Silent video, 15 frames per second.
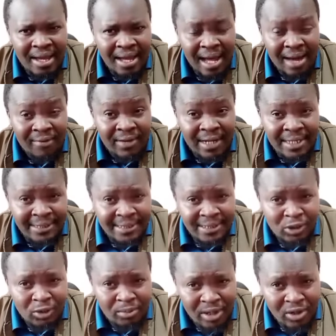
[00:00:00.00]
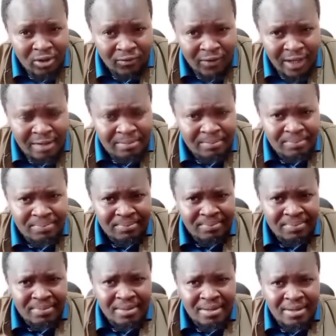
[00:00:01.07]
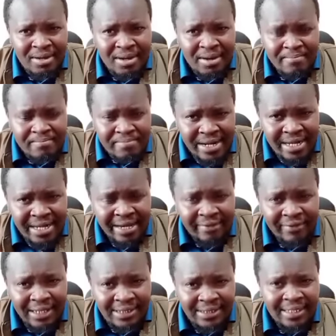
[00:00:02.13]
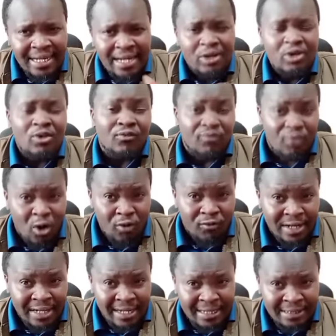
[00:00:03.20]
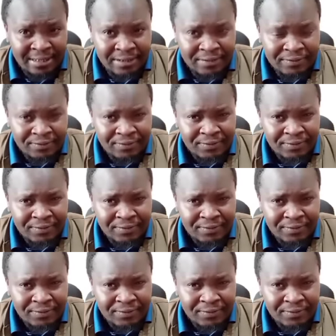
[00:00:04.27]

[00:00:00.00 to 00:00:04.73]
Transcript: I've listened to many of them bringing that kind of a narrative.